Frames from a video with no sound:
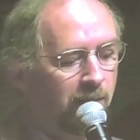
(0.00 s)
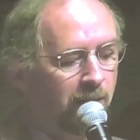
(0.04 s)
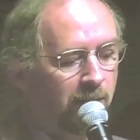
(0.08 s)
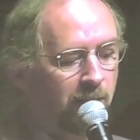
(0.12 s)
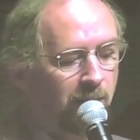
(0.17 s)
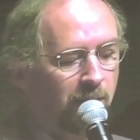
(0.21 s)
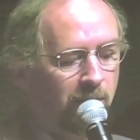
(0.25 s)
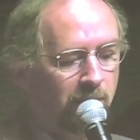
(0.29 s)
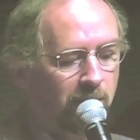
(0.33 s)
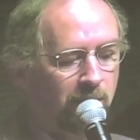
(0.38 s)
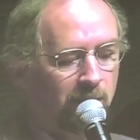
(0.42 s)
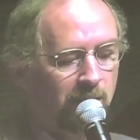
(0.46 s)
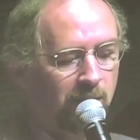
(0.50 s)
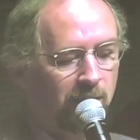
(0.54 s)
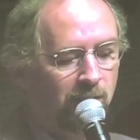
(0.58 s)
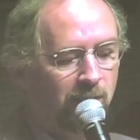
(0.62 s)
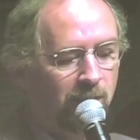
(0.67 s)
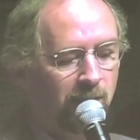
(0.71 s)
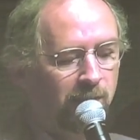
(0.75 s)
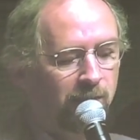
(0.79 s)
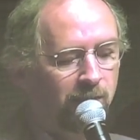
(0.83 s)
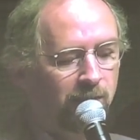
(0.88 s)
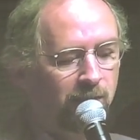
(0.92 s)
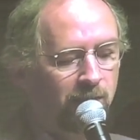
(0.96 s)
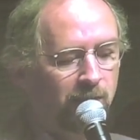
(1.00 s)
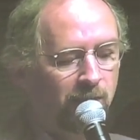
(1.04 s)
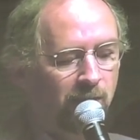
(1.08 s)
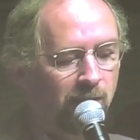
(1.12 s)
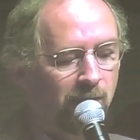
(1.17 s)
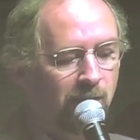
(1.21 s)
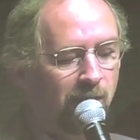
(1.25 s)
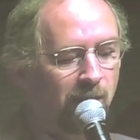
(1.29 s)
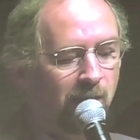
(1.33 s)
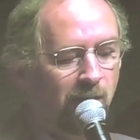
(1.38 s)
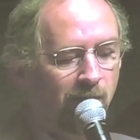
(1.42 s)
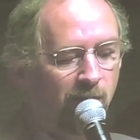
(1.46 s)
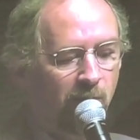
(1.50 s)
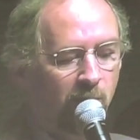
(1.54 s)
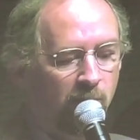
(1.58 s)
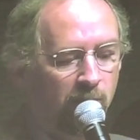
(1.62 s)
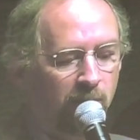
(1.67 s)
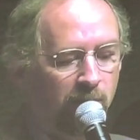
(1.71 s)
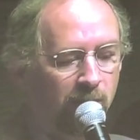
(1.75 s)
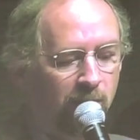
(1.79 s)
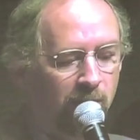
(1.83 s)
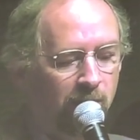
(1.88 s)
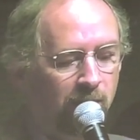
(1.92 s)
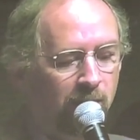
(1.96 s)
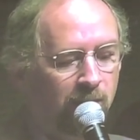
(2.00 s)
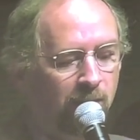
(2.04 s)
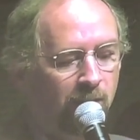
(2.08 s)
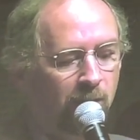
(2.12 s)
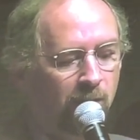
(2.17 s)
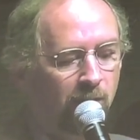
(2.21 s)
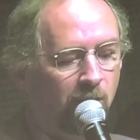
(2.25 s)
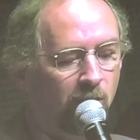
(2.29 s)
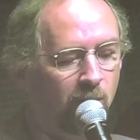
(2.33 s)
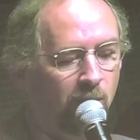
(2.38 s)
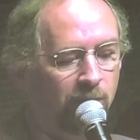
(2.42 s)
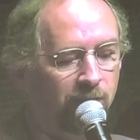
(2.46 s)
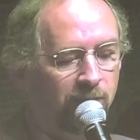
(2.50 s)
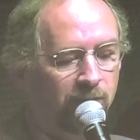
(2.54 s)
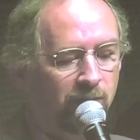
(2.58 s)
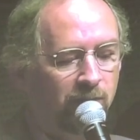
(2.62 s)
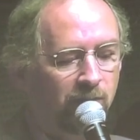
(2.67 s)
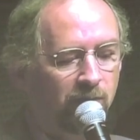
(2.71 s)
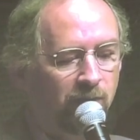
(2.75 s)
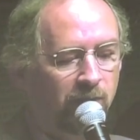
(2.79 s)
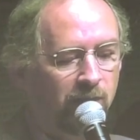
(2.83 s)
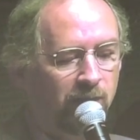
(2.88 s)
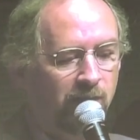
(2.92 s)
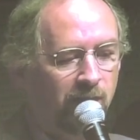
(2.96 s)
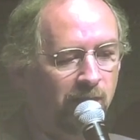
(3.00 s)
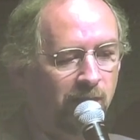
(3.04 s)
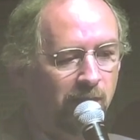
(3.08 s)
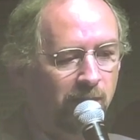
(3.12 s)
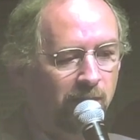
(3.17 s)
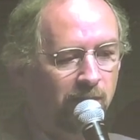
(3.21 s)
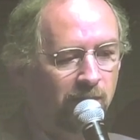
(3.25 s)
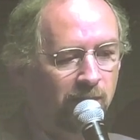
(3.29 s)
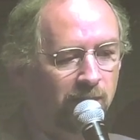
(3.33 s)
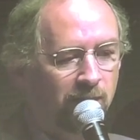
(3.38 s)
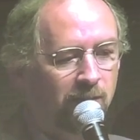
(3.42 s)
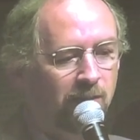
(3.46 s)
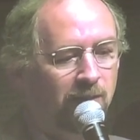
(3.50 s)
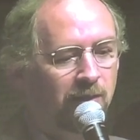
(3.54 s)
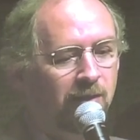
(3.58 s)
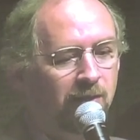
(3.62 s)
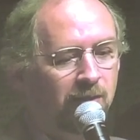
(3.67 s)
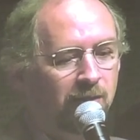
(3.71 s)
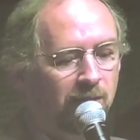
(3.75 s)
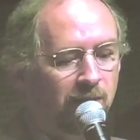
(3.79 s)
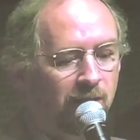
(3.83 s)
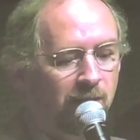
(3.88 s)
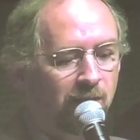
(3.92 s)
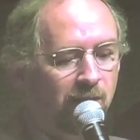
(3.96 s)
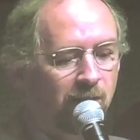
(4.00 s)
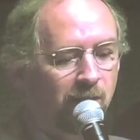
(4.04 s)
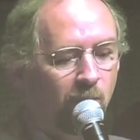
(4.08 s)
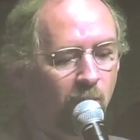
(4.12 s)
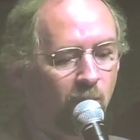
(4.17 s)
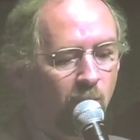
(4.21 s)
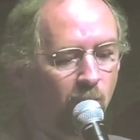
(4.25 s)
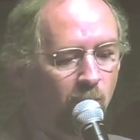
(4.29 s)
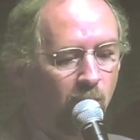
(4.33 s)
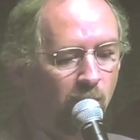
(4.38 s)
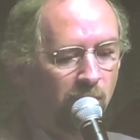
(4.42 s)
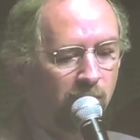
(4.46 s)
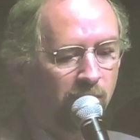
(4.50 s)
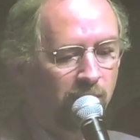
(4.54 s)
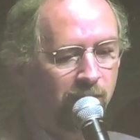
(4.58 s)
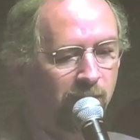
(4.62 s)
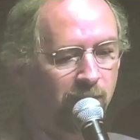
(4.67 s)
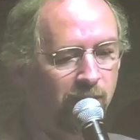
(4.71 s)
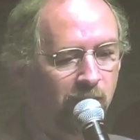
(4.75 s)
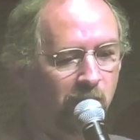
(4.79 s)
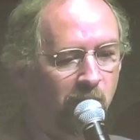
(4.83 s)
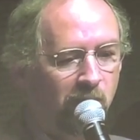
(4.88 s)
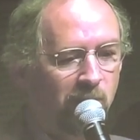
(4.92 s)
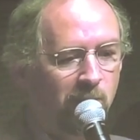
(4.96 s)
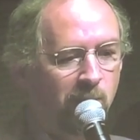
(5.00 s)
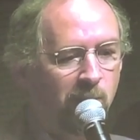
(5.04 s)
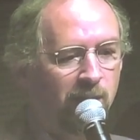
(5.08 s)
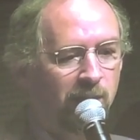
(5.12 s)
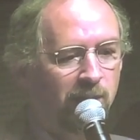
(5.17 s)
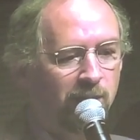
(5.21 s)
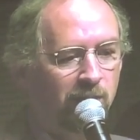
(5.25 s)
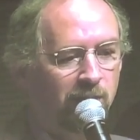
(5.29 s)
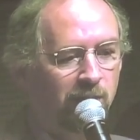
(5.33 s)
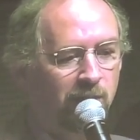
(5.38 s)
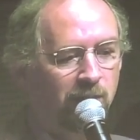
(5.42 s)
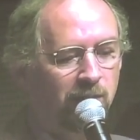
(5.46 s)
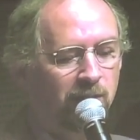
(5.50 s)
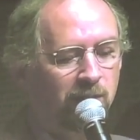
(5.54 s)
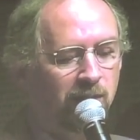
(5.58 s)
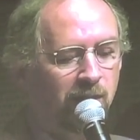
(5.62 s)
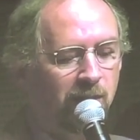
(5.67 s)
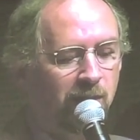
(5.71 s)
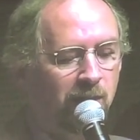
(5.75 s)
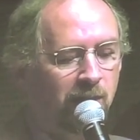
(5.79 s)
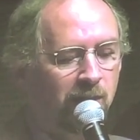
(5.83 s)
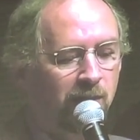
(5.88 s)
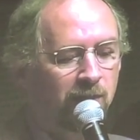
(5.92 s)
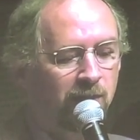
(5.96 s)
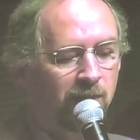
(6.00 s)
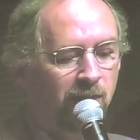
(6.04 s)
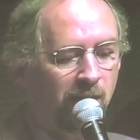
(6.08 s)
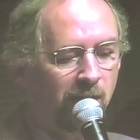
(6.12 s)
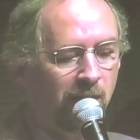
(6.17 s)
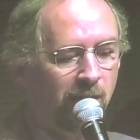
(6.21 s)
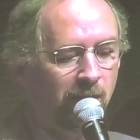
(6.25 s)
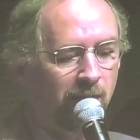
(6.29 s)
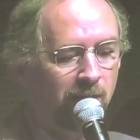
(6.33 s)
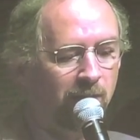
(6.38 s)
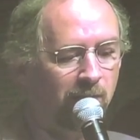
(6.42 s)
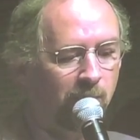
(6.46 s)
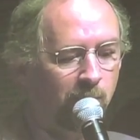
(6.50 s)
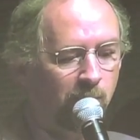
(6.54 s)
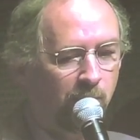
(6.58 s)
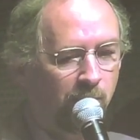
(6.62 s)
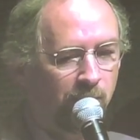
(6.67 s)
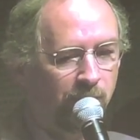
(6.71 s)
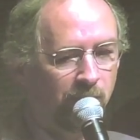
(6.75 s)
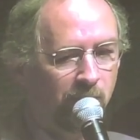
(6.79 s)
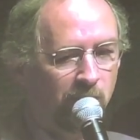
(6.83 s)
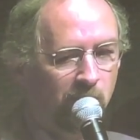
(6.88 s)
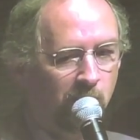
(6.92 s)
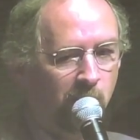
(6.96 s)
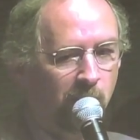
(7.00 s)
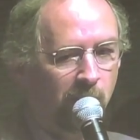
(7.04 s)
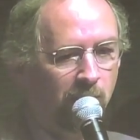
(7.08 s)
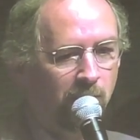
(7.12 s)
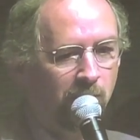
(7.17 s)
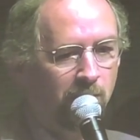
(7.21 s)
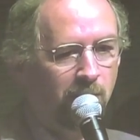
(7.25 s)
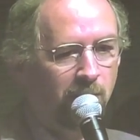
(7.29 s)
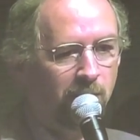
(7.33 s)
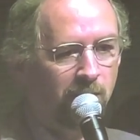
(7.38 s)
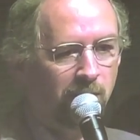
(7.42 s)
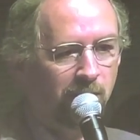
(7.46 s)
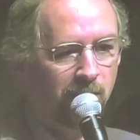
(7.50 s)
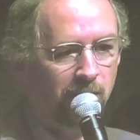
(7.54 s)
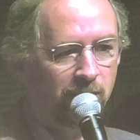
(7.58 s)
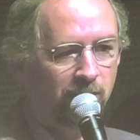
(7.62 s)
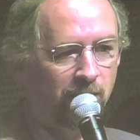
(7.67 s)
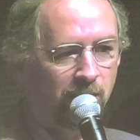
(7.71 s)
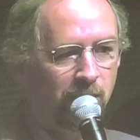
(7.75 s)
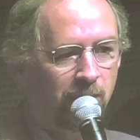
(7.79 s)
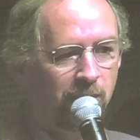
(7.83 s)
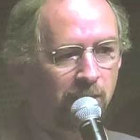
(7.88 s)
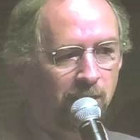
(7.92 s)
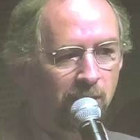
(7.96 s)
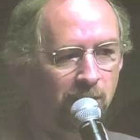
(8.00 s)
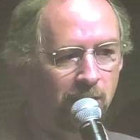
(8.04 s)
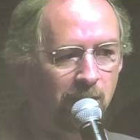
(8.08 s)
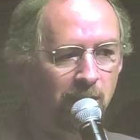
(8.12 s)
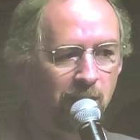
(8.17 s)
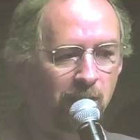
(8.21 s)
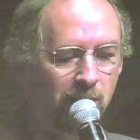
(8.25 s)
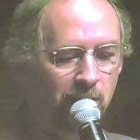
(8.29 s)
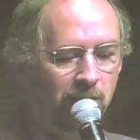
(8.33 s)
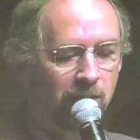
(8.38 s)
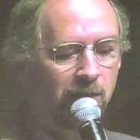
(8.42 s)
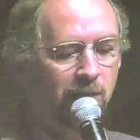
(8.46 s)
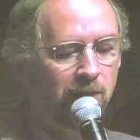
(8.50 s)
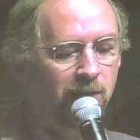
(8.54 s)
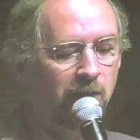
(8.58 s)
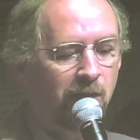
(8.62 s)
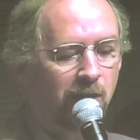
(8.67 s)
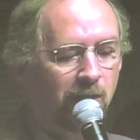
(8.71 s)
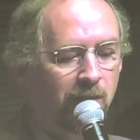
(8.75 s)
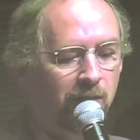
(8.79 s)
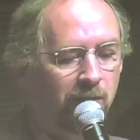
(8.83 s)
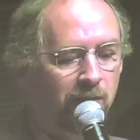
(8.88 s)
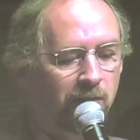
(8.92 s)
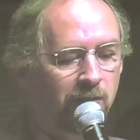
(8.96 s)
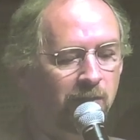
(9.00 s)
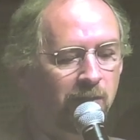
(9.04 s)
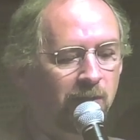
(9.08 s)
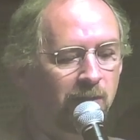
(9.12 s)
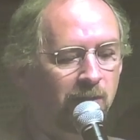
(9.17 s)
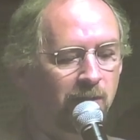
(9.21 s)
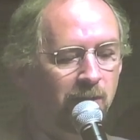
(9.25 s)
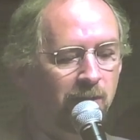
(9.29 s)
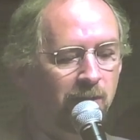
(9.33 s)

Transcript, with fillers: it's essentially just that uh, everybody who wants to transact uh, wire transfers money to the exchange and deposits Bitcoin on the exchange. And the exchange has